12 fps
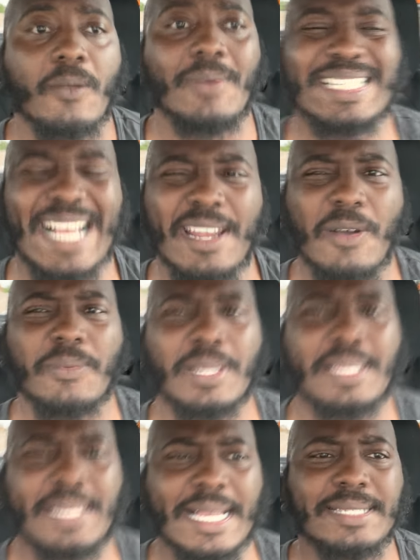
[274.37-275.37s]
which I don't
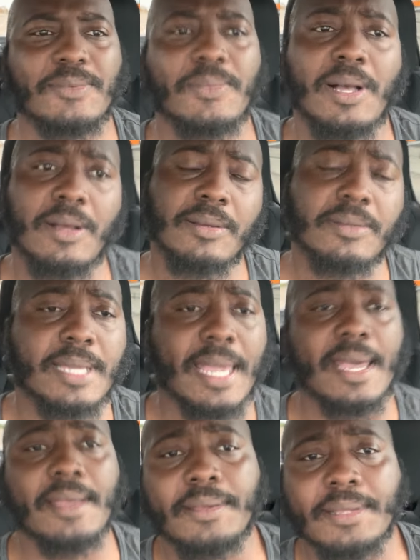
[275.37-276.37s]
really necessarily. Well,
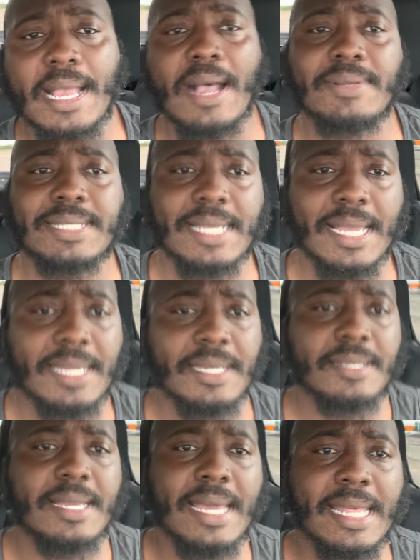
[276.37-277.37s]
yeah, I would say
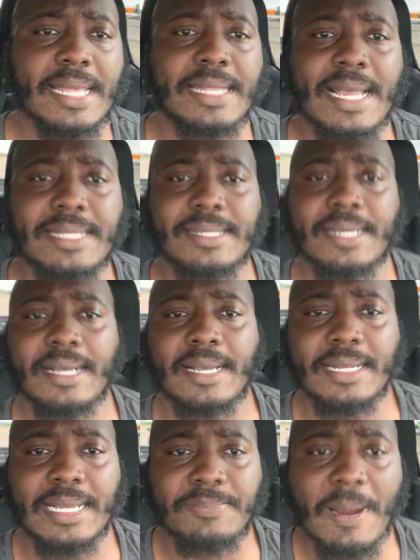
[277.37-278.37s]
yeah, that's
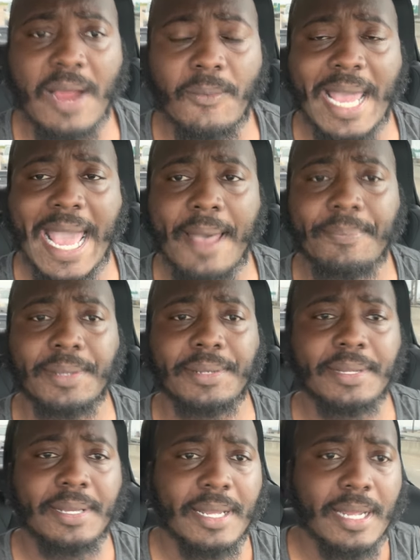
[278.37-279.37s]
uh, that's probably what
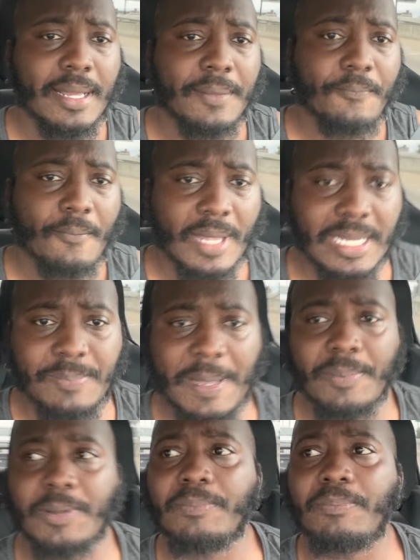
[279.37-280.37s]
happened. Is
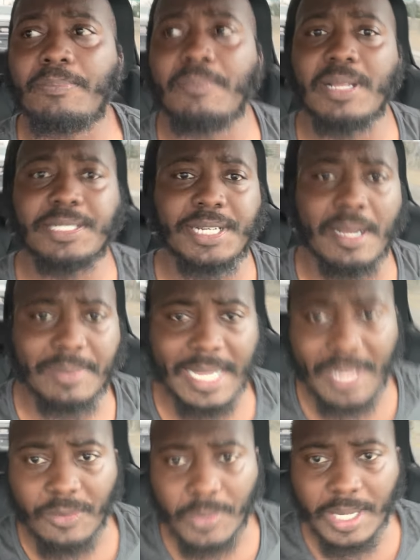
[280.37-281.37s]
people jumped
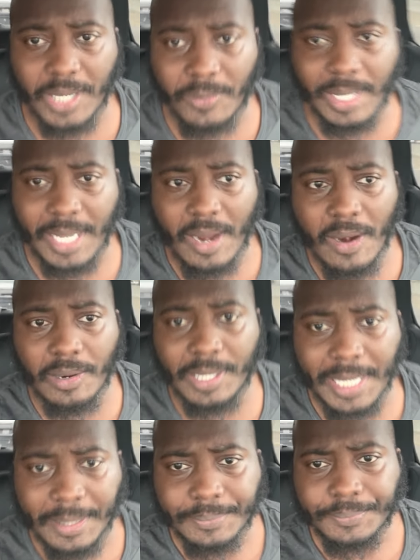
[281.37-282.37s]
in really really early,